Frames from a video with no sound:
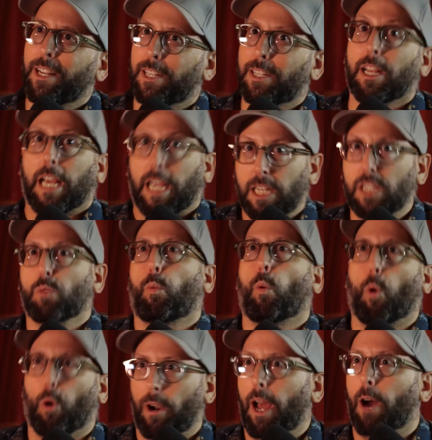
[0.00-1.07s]
is
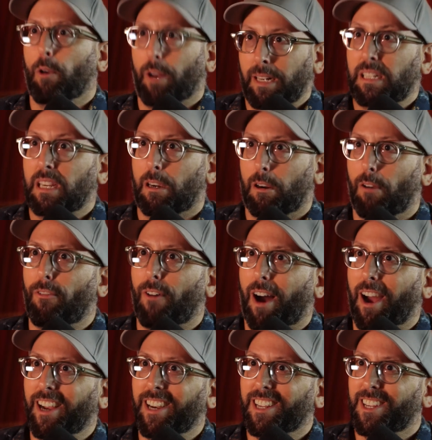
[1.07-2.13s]
worn out and
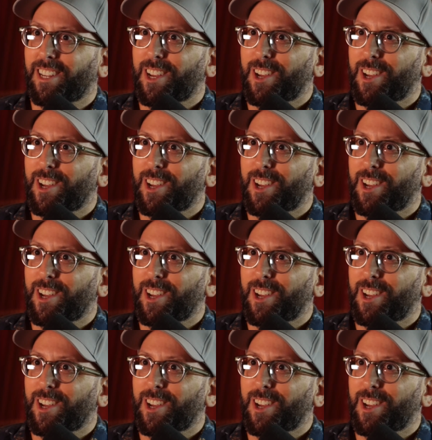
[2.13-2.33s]
terrified.